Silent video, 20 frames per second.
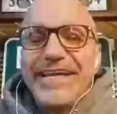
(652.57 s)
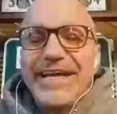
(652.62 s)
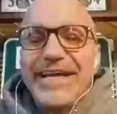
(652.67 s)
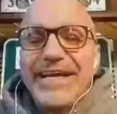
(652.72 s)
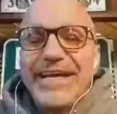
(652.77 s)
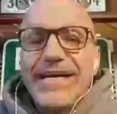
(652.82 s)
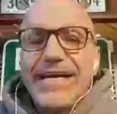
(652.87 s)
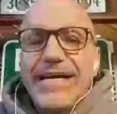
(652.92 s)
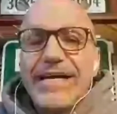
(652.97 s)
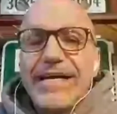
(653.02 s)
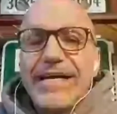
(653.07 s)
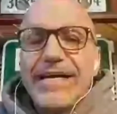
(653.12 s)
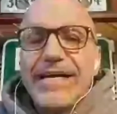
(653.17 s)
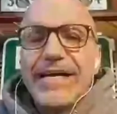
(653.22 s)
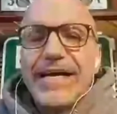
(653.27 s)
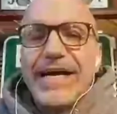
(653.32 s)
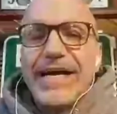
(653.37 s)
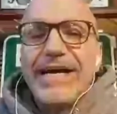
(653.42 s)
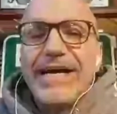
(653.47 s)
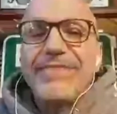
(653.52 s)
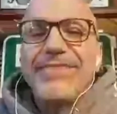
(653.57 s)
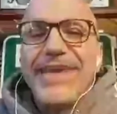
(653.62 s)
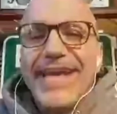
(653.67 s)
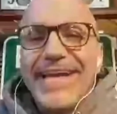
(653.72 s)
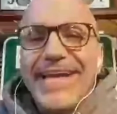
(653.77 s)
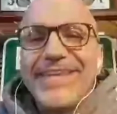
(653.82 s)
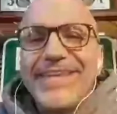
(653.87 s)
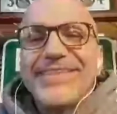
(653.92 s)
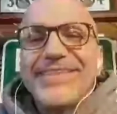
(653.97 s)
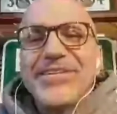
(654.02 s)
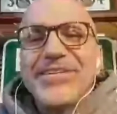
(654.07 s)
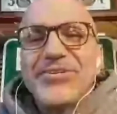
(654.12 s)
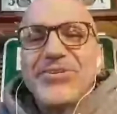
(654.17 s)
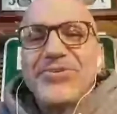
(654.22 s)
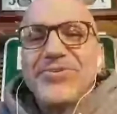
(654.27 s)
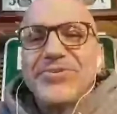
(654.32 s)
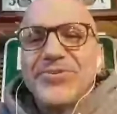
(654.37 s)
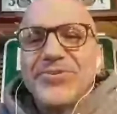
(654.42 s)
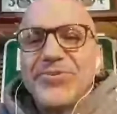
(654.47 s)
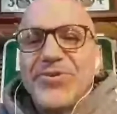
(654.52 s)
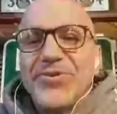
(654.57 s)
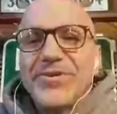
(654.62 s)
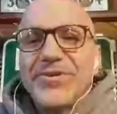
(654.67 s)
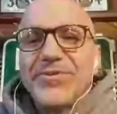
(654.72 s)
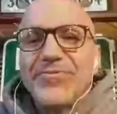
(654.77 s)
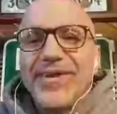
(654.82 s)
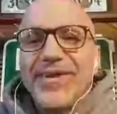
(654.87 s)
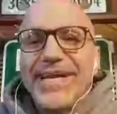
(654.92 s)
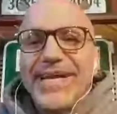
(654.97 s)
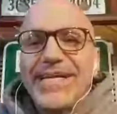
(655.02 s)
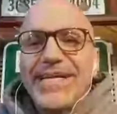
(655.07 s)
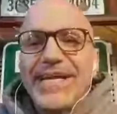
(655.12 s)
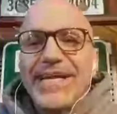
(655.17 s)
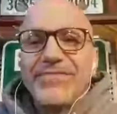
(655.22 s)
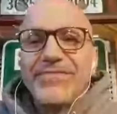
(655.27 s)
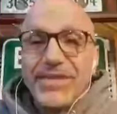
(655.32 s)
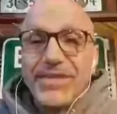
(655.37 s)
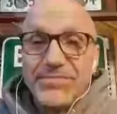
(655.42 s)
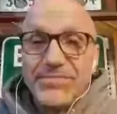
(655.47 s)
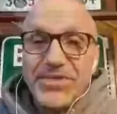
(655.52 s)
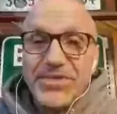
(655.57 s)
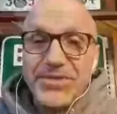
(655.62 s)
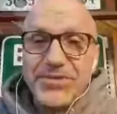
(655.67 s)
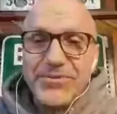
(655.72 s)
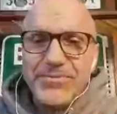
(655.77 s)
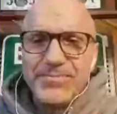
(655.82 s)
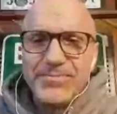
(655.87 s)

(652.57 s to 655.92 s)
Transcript: I've had issues along the way, and I've come to you